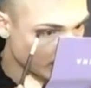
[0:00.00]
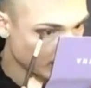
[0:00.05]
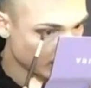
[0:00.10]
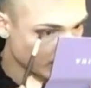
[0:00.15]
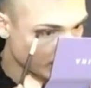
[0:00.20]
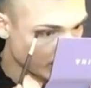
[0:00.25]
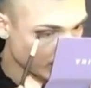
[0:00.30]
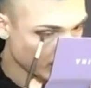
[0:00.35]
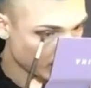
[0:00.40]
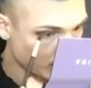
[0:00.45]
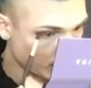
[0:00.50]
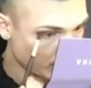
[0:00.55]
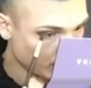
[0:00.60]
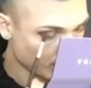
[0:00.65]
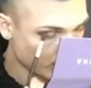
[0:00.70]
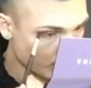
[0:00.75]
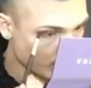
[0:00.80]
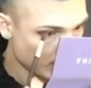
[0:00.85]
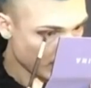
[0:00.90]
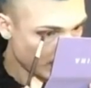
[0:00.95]
kind of
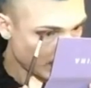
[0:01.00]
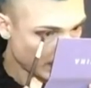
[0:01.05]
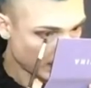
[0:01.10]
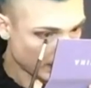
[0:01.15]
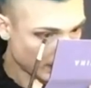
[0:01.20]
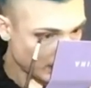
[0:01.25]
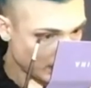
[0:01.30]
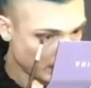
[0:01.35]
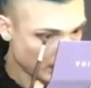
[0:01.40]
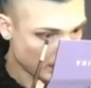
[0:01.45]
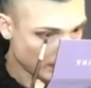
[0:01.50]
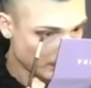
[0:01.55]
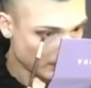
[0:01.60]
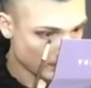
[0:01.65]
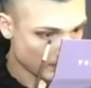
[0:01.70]
smoke it in.